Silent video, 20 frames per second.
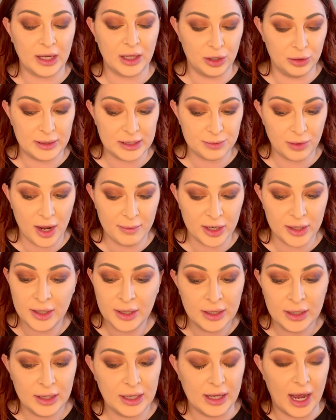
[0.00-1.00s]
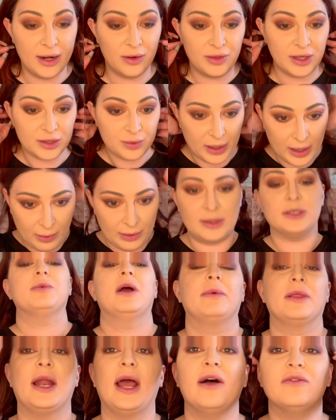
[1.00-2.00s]
a primer that's going to give you
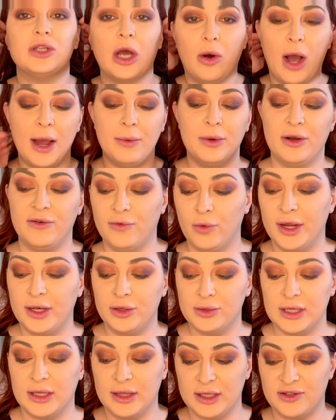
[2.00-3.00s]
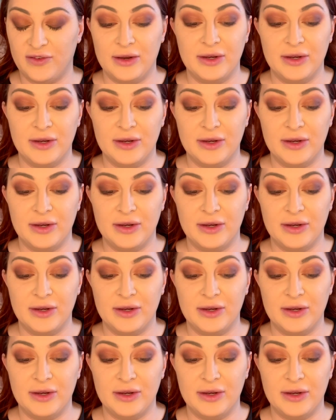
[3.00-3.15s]
some